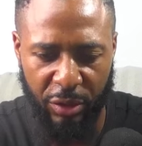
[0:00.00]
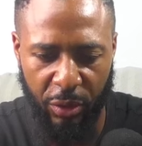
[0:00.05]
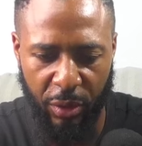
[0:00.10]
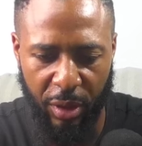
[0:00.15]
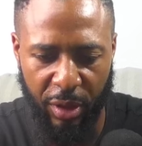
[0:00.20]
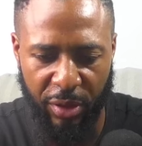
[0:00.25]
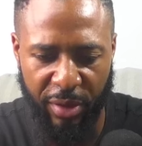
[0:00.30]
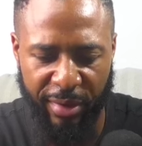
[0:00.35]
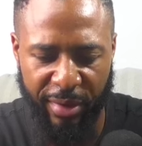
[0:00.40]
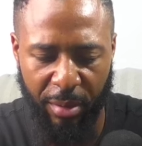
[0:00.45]
to
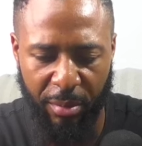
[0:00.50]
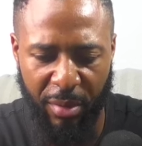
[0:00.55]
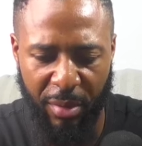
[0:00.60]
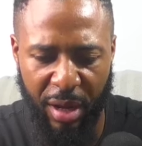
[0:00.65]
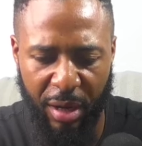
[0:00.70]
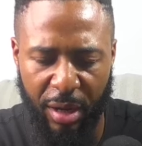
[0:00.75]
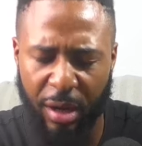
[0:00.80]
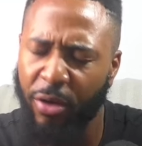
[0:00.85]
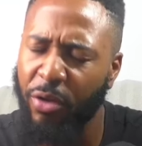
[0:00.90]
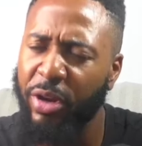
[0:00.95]
center
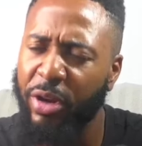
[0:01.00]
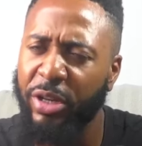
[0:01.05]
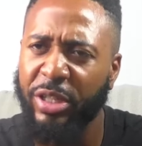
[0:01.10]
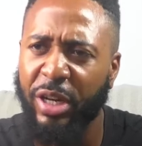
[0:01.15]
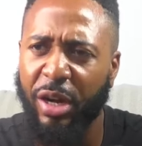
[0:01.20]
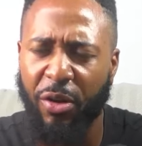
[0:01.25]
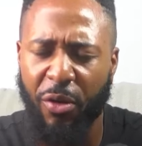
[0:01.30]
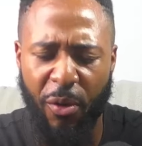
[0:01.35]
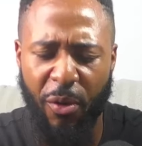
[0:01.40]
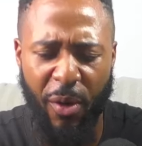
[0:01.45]
back,
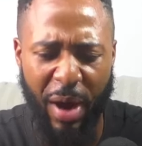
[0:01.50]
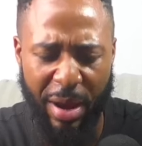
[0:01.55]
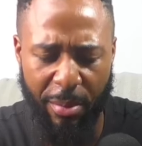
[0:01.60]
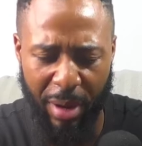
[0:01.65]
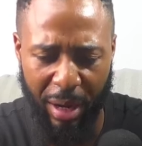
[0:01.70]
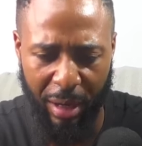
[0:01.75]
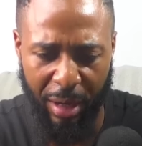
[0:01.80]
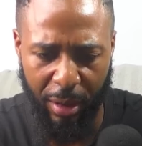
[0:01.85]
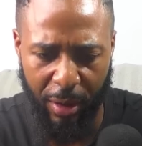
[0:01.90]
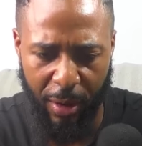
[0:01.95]
Granger right
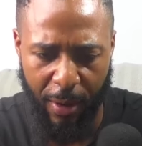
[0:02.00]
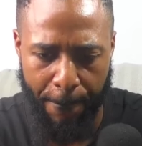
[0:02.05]
back.